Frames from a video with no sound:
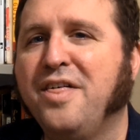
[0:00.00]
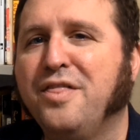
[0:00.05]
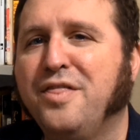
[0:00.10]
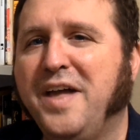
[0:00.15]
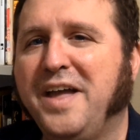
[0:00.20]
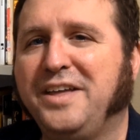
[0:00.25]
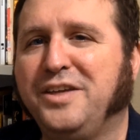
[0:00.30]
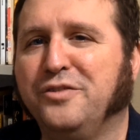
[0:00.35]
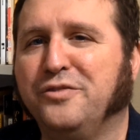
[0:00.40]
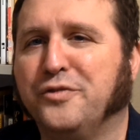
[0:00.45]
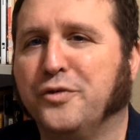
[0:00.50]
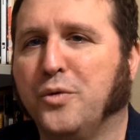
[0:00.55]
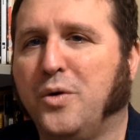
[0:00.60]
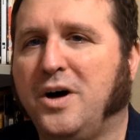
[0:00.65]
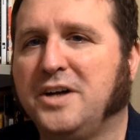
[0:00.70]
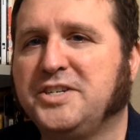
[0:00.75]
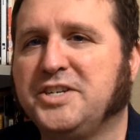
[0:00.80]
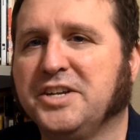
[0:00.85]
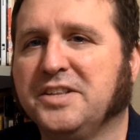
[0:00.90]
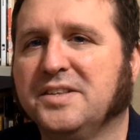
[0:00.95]
Thank you for
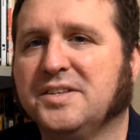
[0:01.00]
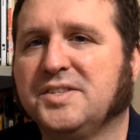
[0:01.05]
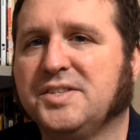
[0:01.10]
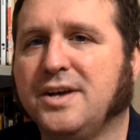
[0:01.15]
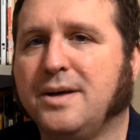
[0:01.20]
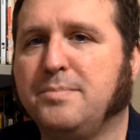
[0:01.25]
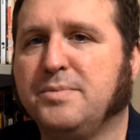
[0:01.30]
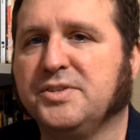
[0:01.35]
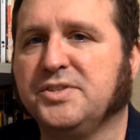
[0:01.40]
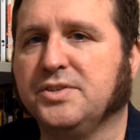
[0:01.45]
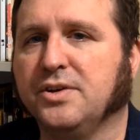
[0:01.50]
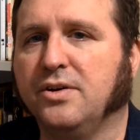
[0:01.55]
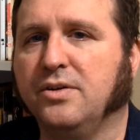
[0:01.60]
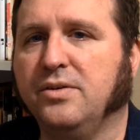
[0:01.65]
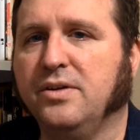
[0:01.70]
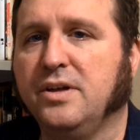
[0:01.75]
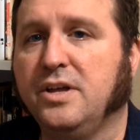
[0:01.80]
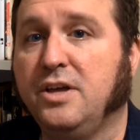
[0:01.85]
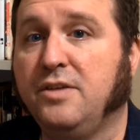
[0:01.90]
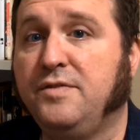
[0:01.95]
watching this
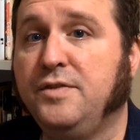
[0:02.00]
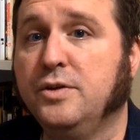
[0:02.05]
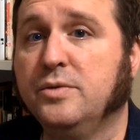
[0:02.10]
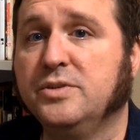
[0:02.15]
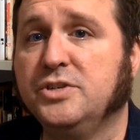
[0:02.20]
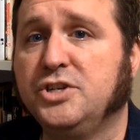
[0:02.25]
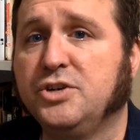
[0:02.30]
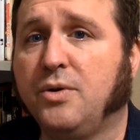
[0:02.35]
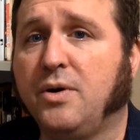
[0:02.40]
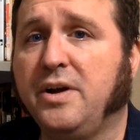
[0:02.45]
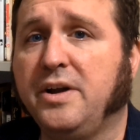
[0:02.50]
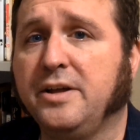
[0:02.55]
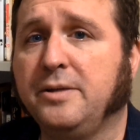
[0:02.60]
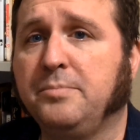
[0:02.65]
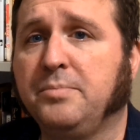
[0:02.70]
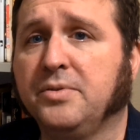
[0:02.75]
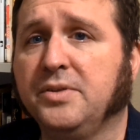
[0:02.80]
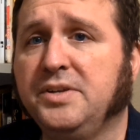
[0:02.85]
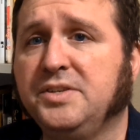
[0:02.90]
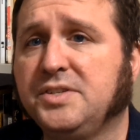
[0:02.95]
episode. If you enjoyed
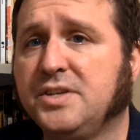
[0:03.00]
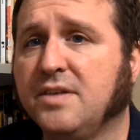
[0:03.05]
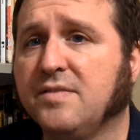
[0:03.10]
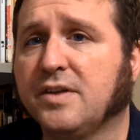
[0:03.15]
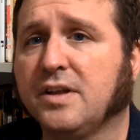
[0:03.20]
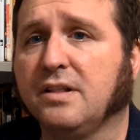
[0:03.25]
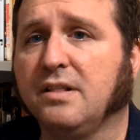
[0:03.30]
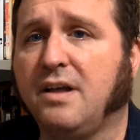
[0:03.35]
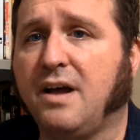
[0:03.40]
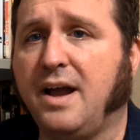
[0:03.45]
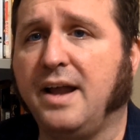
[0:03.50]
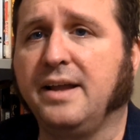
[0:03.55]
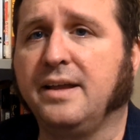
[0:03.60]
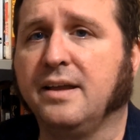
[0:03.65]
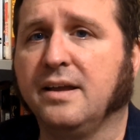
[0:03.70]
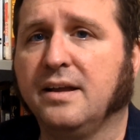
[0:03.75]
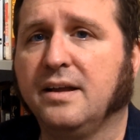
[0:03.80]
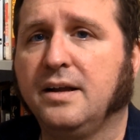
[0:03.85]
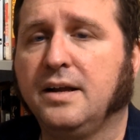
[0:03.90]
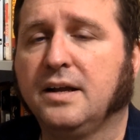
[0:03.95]
it, please give it a
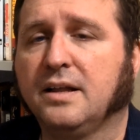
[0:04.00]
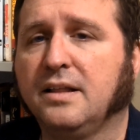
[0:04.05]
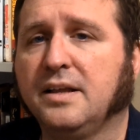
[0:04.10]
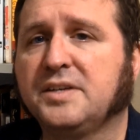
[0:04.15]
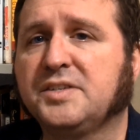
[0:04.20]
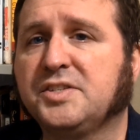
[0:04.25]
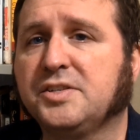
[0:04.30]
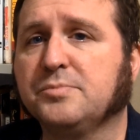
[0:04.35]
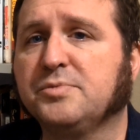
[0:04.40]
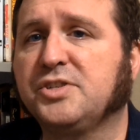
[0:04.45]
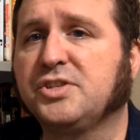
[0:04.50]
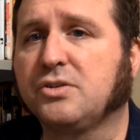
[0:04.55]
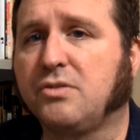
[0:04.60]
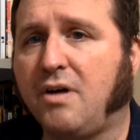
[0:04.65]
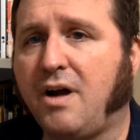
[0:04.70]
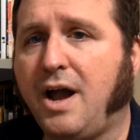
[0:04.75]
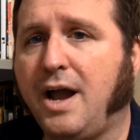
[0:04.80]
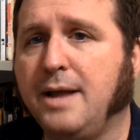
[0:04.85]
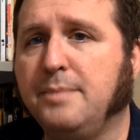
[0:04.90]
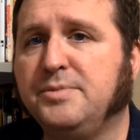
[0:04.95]
like. Click
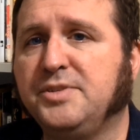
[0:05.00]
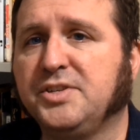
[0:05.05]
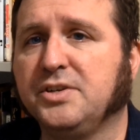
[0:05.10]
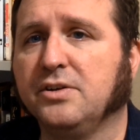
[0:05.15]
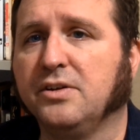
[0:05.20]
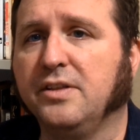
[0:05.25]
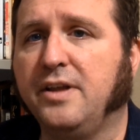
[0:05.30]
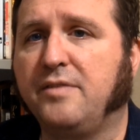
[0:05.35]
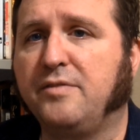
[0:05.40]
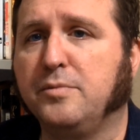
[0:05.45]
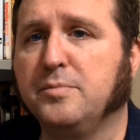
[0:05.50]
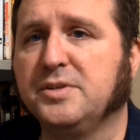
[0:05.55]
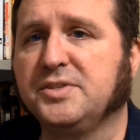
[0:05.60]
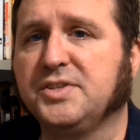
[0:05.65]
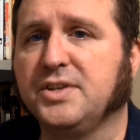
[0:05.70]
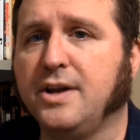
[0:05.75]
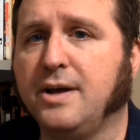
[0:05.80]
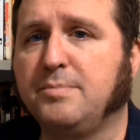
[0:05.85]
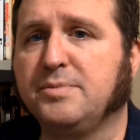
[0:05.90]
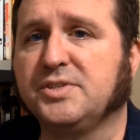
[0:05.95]
subscribe so you'll never
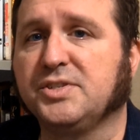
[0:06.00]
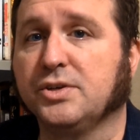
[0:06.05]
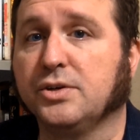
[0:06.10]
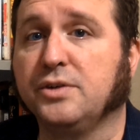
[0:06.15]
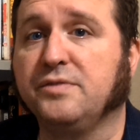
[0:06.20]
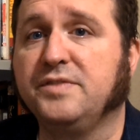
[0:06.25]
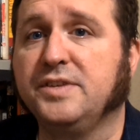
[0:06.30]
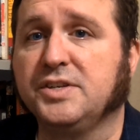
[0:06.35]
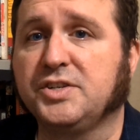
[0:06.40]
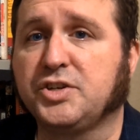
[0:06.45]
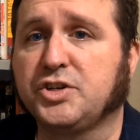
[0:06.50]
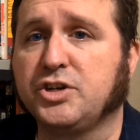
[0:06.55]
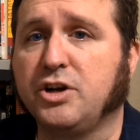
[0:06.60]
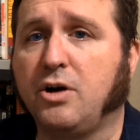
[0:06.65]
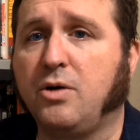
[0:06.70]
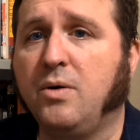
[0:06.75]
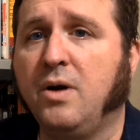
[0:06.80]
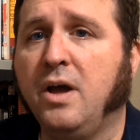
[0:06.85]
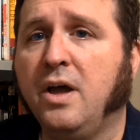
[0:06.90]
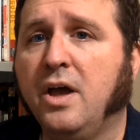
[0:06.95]
miss an episode of this
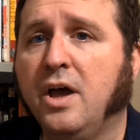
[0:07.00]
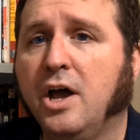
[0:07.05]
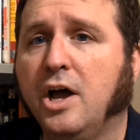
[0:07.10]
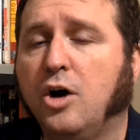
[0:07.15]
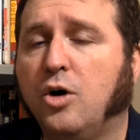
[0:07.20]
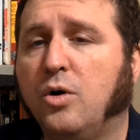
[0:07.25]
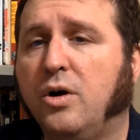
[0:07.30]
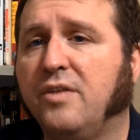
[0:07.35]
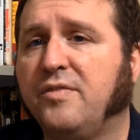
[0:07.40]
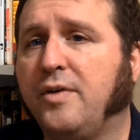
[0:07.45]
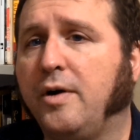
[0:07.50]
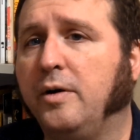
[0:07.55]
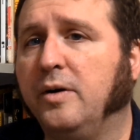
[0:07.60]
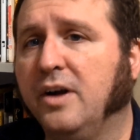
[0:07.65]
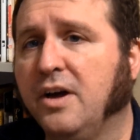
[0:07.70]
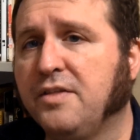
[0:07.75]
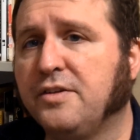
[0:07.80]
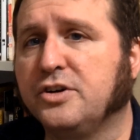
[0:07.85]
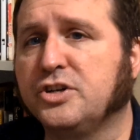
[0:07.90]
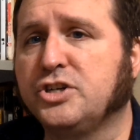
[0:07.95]
show, or of
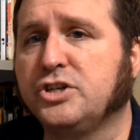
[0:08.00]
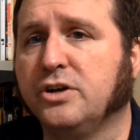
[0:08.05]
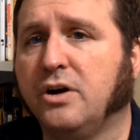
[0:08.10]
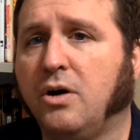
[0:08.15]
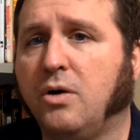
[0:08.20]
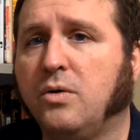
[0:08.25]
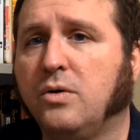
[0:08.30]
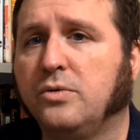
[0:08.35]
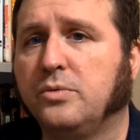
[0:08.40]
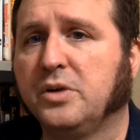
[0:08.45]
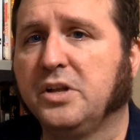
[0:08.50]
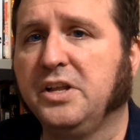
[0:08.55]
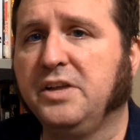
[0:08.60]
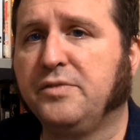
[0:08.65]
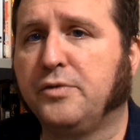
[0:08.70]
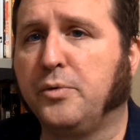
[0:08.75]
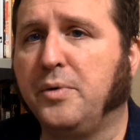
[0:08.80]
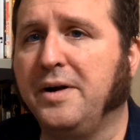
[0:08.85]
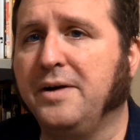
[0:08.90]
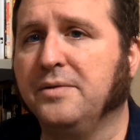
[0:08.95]
our other show,
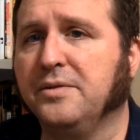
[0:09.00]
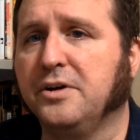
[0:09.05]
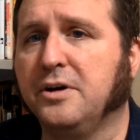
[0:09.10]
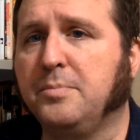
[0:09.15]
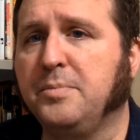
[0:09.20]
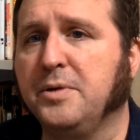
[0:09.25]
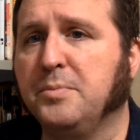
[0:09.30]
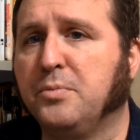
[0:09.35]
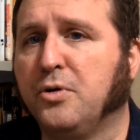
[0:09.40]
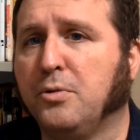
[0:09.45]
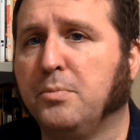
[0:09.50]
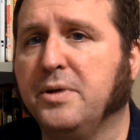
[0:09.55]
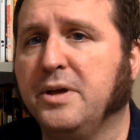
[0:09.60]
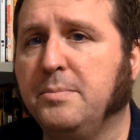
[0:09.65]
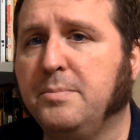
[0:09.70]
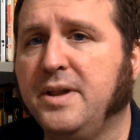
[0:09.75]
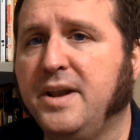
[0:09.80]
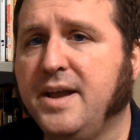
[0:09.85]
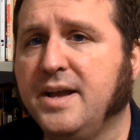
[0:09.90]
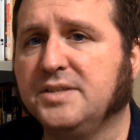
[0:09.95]
Reliever Roundup and
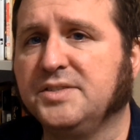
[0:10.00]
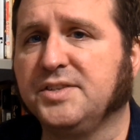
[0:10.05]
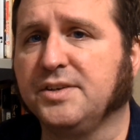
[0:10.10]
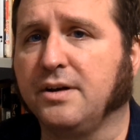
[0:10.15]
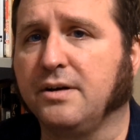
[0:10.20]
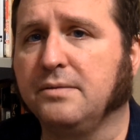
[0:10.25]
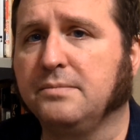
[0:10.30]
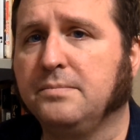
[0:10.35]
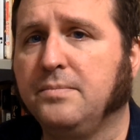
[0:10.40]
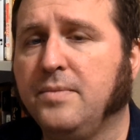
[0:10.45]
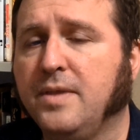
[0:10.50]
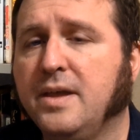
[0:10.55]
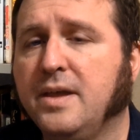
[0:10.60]
Bullpen Bonanza.